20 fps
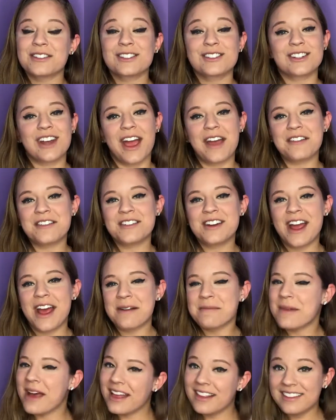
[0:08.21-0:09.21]
driving
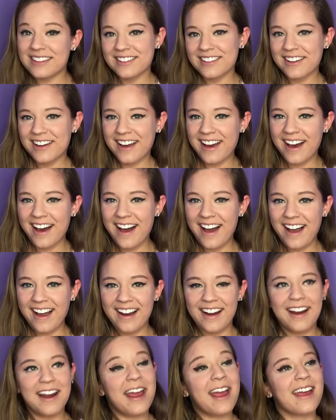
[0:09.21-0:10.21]
around my little
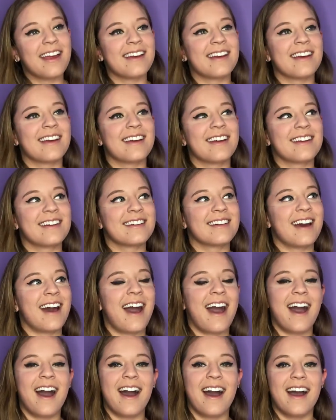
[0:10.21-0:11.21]
car and
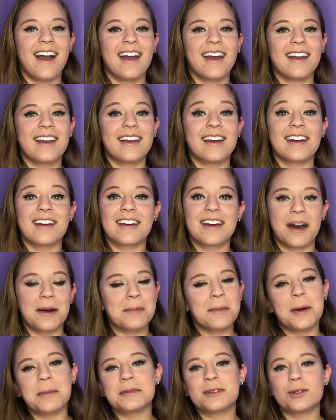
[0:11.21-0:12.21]
I
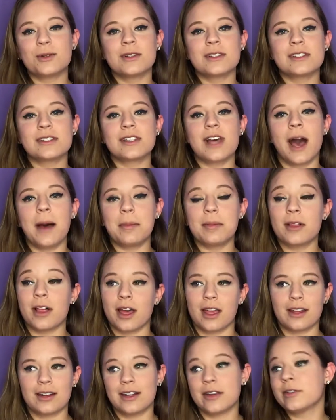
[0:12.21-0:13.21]
come up to a
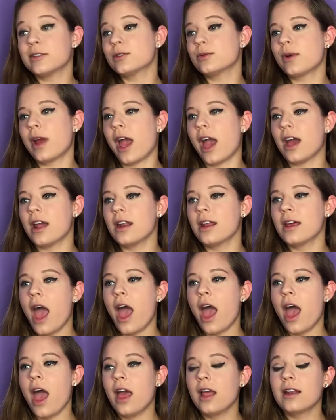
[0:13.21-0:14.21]
stoplight and it was red
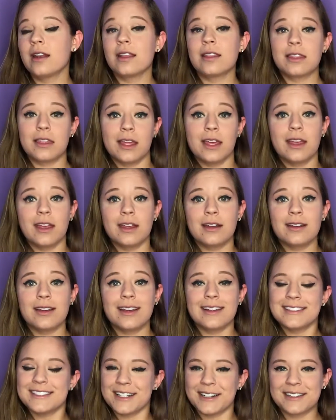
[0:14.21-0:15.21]
and then
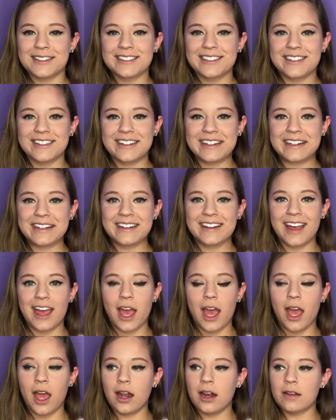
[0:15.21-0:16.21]
it turned green,
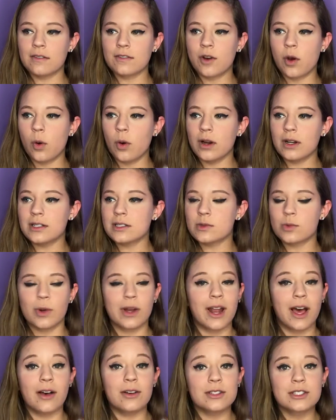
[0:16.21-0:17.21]
and of course
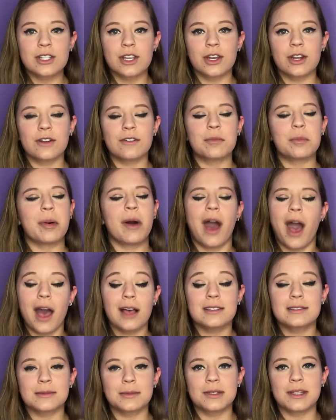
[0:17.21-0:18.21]
what else could have
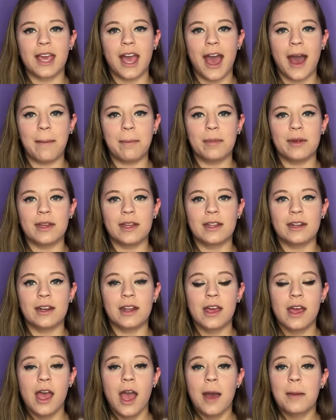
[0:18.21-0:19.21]
possibly
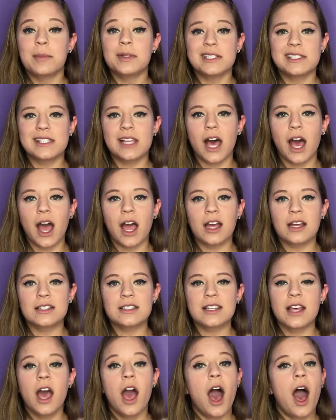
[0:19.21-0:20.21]
happened
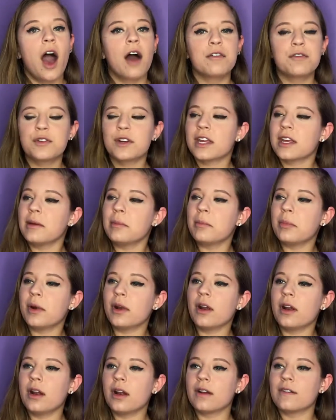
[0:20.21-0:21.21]
besides a freaking
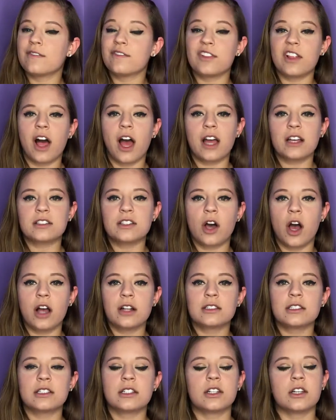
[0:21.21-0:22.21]
bird flies
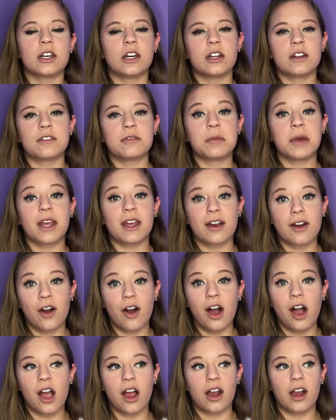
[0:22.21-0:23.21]
onto the hood of my
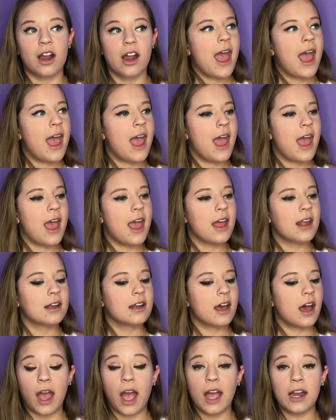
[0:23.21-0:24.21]
car.
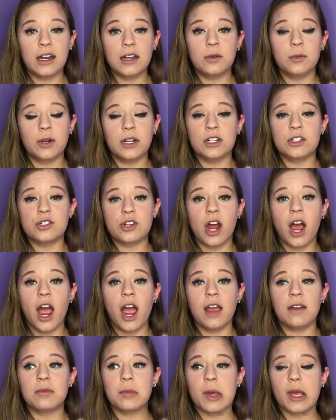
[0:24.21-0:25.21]
And I didn't want to
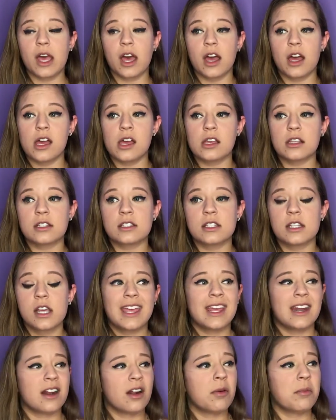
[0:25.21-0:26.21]
drive because
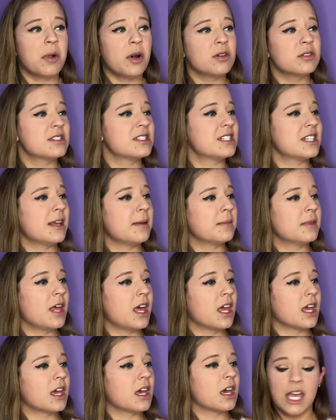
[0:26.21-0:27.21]
it almost seemed
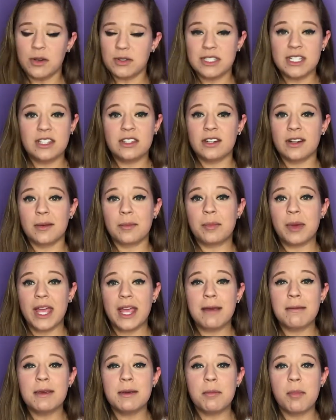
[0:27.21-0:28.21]
like it was either a
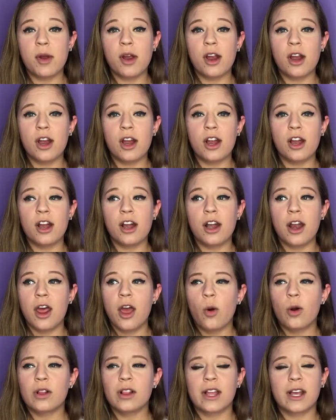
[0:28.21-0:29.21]
baby bird
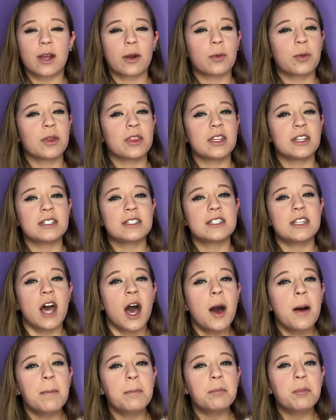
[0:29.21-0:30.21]
or like a really
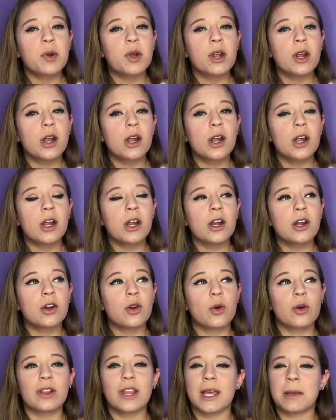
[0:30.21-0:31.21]
dumb
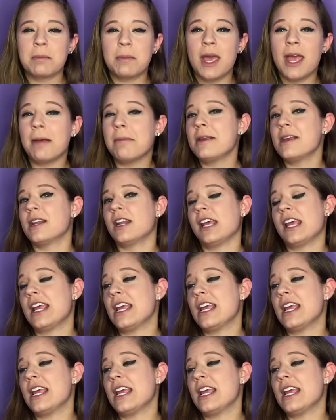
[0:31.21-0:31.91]
bird or like maybe an